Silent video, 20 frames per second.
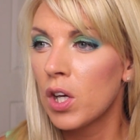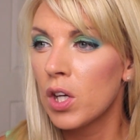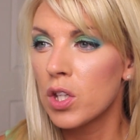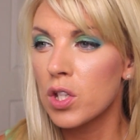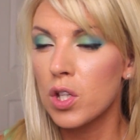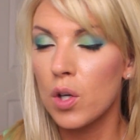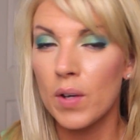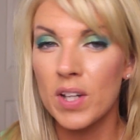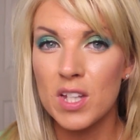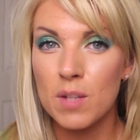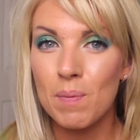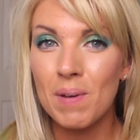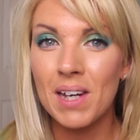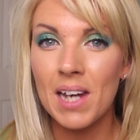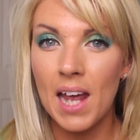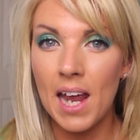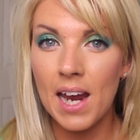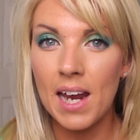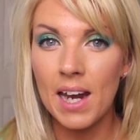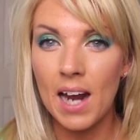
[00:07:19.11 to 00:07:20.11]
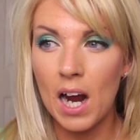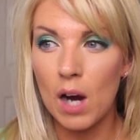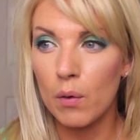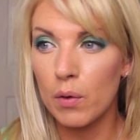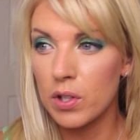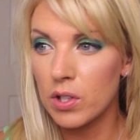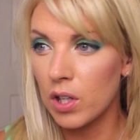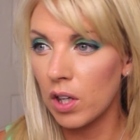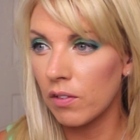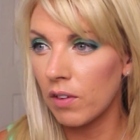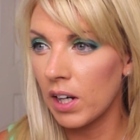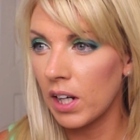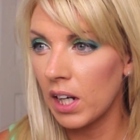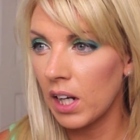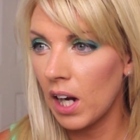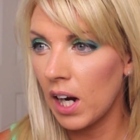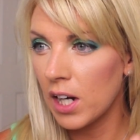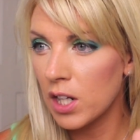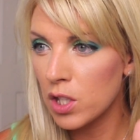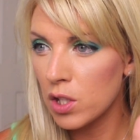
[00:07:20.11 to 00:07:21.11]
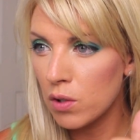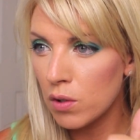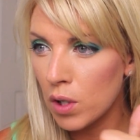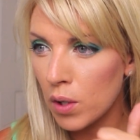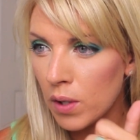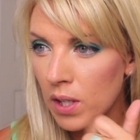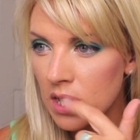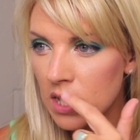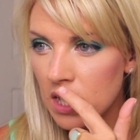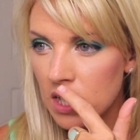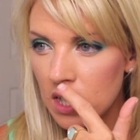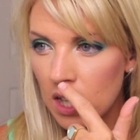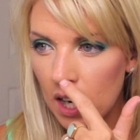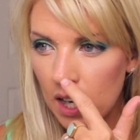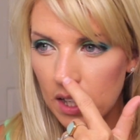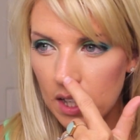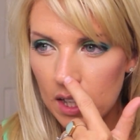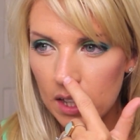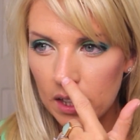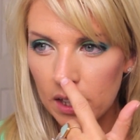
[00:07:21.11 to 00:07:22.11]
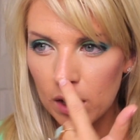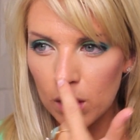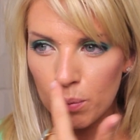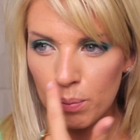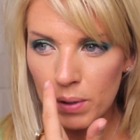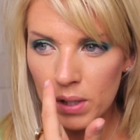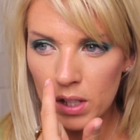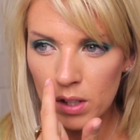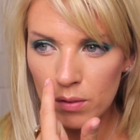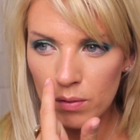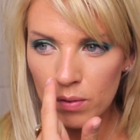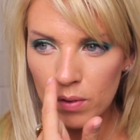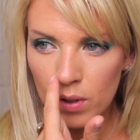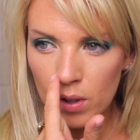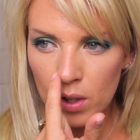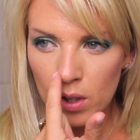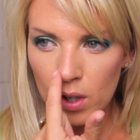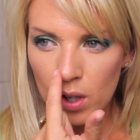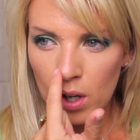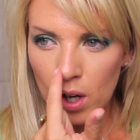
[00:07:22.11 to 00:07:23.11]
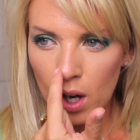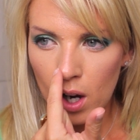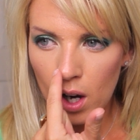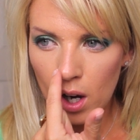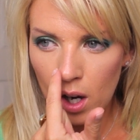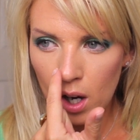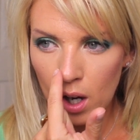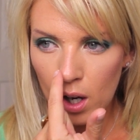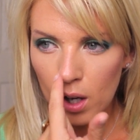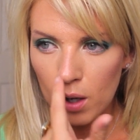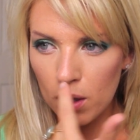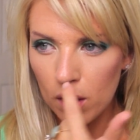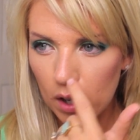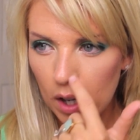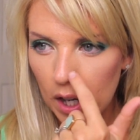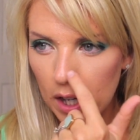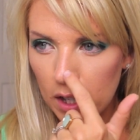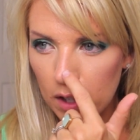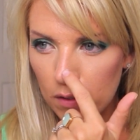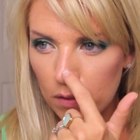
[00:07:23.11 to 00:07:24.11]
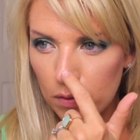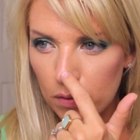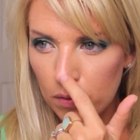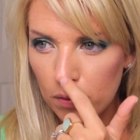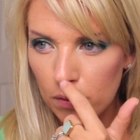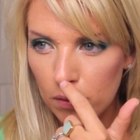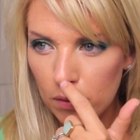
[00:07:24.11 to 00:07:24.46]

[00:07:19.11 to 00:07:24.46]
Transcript: So it's been eight hours already. I do notice a tiny little bit of uh, kind of